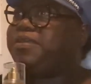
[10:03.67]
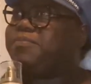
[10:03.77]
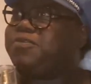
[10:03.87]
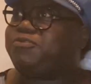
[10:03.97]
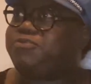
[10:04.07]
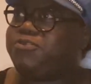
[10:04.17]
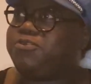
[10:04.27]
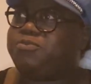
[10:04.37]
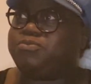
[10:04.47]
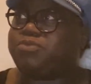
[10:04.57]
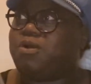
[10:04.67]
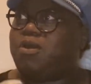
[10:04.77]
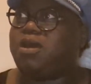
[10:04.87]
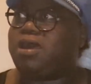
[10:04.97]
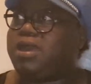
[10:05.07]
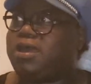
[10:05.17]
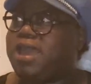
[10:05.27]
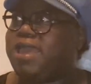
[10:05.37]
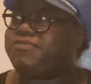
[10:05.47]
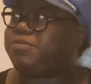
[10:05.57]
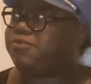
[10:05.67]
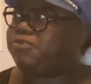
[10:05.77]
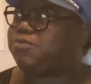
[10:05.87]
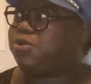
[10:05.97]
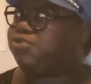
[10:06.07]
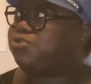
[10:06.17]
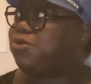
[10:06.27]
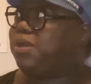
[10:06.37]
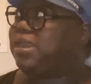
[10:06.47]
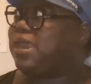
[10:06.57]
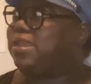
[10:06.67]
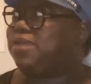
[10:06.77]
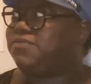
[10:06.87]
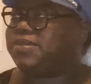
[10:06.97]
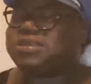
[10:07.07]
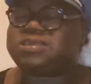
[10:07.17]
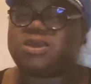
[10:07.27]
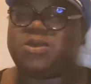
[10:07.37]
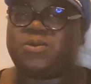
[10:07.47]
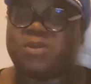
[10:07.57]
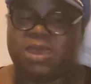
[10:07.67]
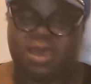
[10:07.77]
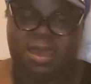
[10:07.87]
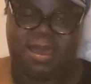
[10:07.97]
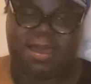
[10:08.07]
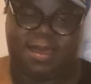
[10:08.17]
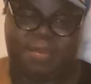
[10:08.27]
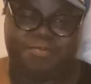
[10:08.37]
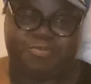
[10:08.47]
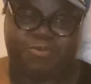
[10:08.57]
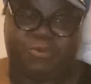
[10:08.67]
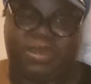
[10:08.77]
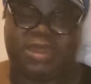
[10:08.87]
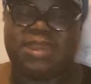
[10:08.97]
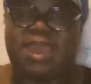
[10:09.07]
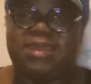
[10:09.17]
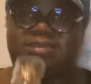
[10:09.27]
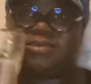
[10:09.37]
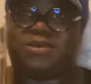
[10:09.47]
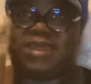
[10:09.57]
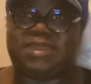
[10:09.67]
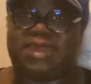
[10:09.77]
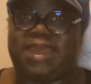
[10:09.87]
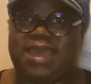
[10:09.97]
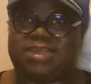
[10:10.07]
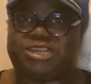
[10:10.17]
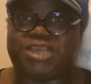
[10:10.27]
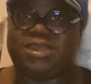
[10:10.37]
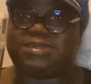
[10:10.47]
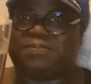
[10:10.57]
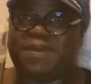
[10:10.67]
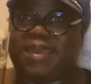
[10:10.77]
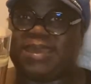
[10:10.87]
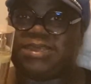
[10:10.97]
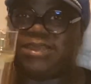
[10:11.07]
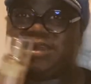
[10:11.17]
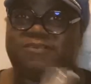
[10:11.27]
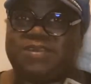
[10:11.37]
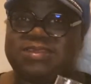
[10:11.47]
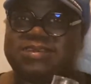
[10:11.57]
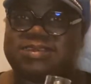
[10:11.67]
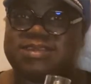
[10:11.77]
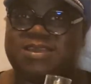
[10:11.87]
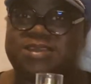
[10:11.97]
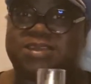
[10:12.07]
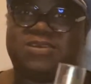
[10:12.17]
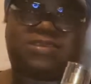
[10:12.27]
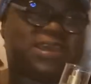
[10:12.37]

the perfume. I have the perfume also, and I love it. So when I saw that they had changed the packaging of In the Stars, I was